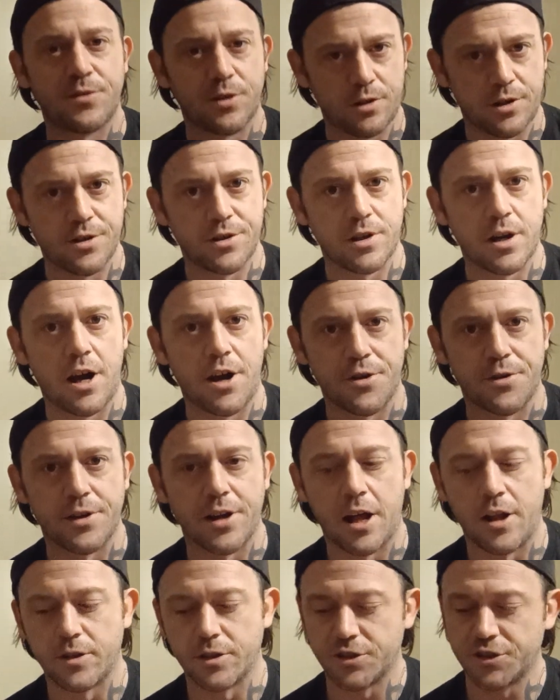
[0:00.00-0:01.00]
They're under
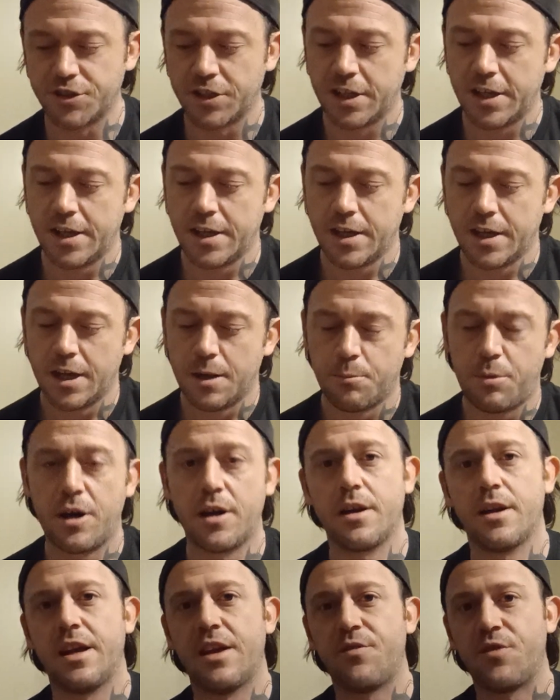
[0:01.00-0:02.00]
$100.
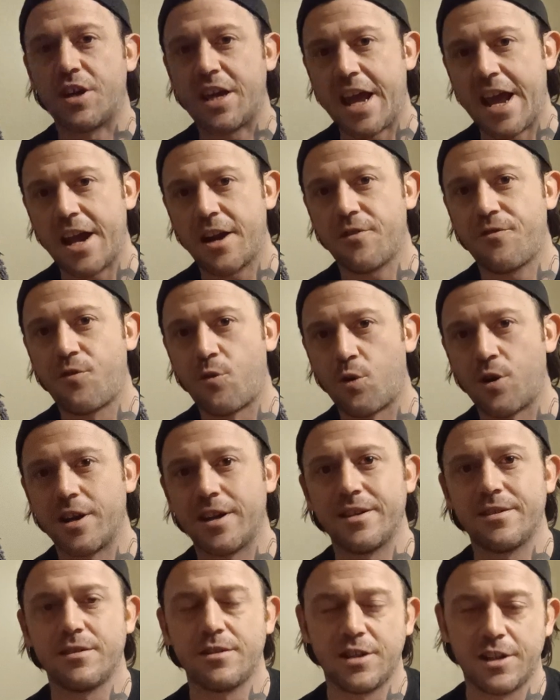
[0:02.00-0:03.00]
But if you can't afford
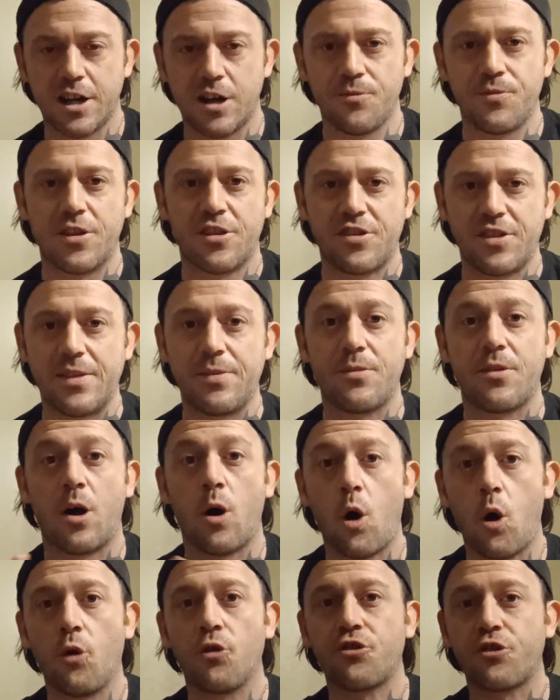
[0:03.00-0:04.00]
it, the
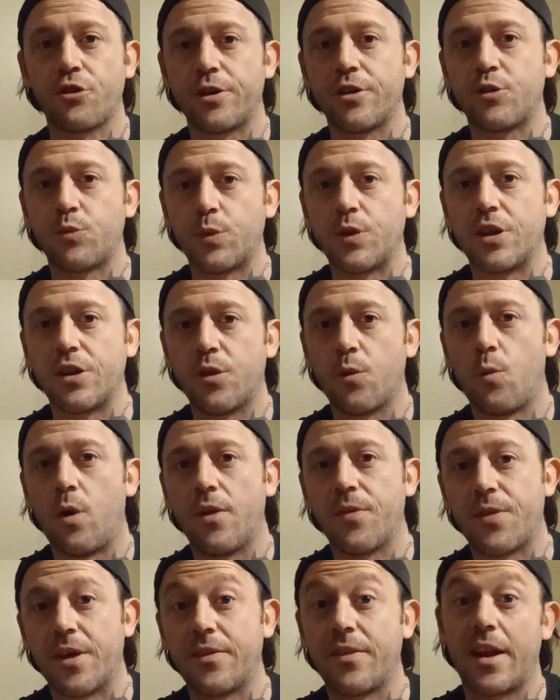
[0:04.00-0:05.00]
holster is really the
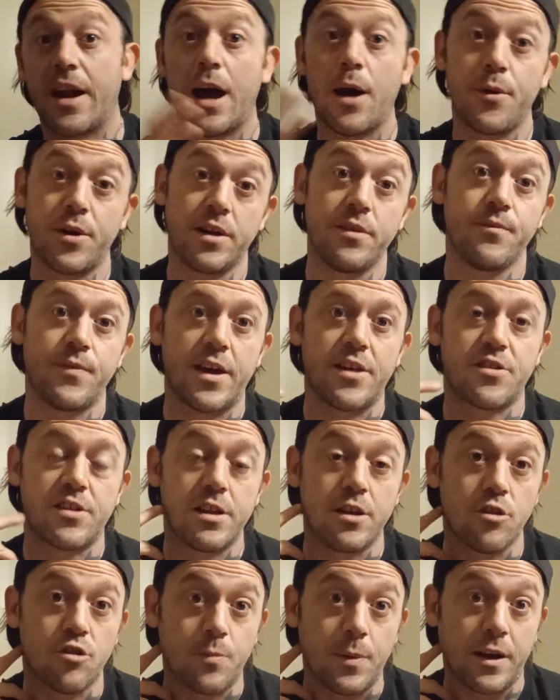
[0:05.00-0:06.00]
one thing that I would invest
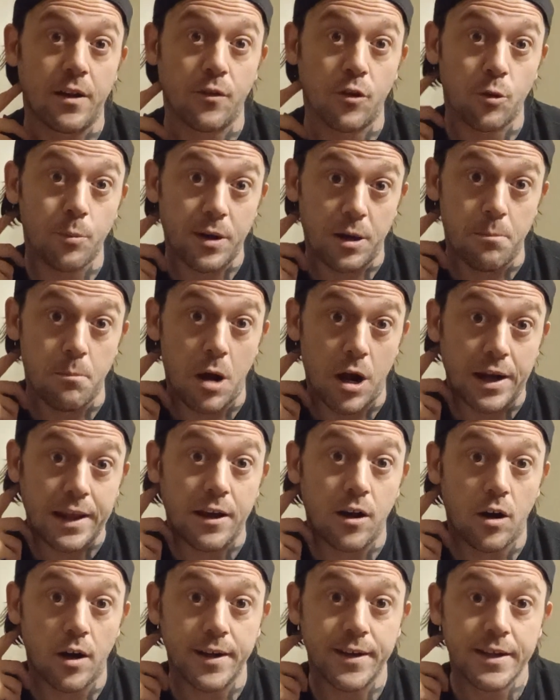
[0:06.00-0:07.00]
that you spend a little bit of
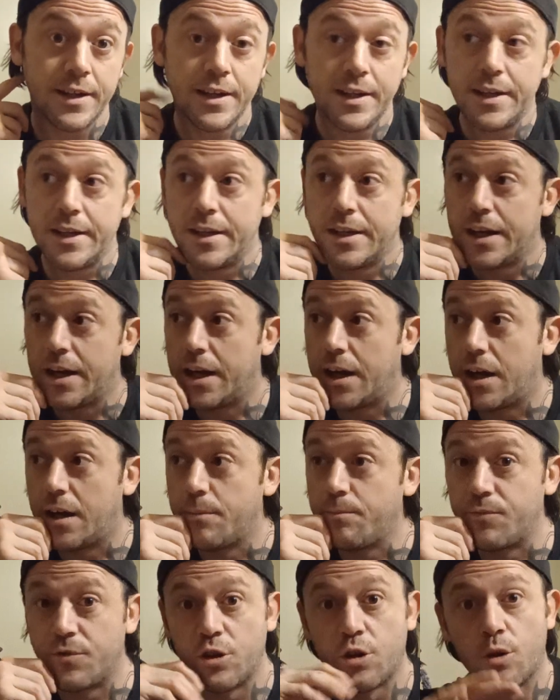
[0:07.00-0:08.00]
money on.
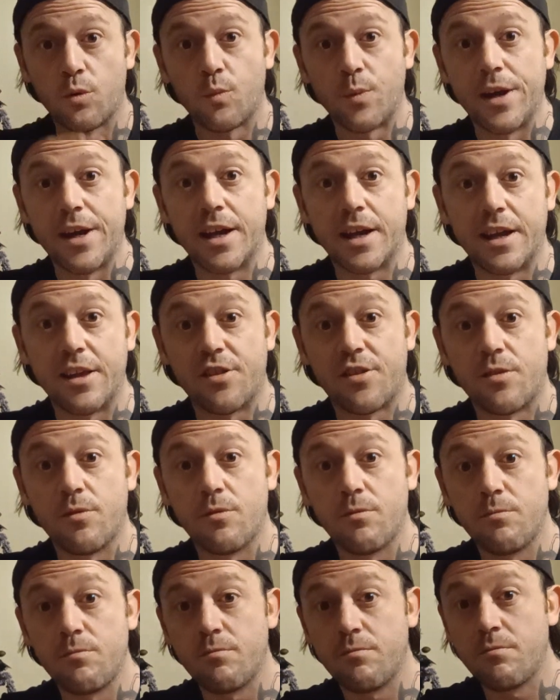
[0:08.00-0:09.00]
Your rig is
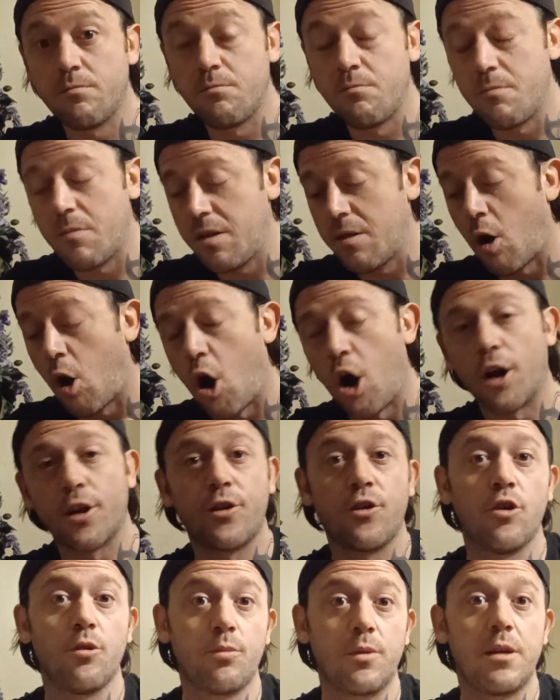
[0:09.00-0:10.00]

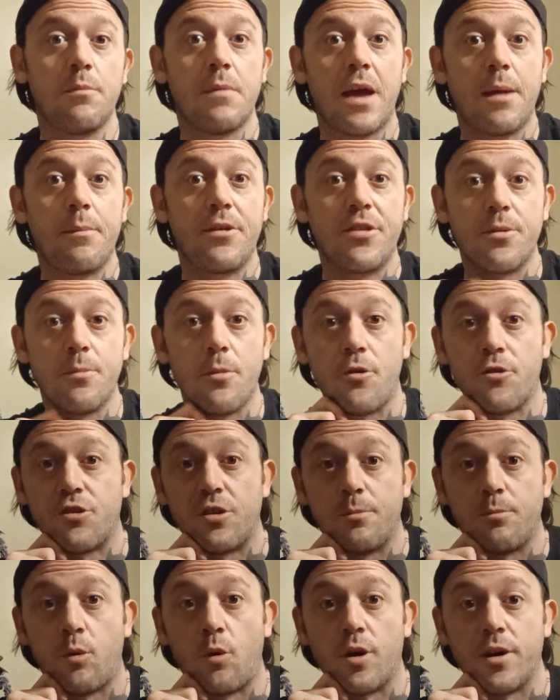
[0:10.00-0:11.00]
arguably maybe the most
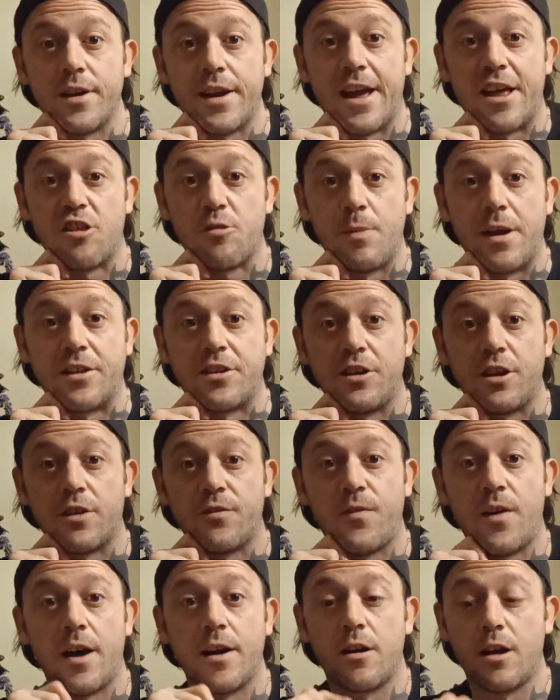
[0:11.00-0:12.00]
important aspect of your
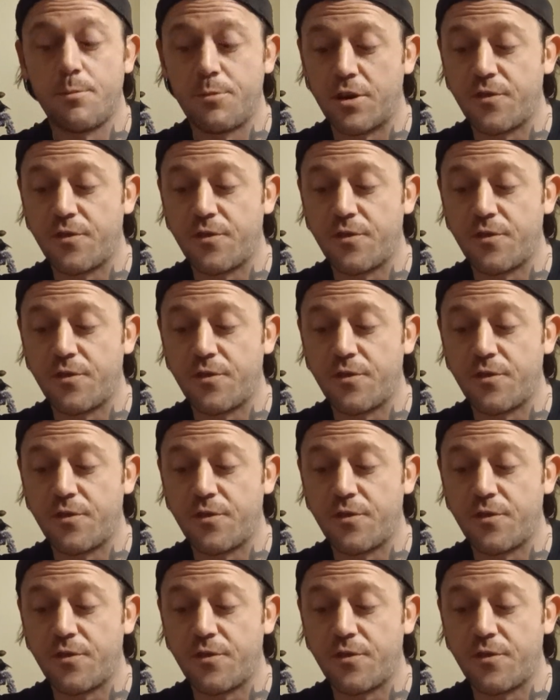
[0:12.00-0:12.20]
firearm.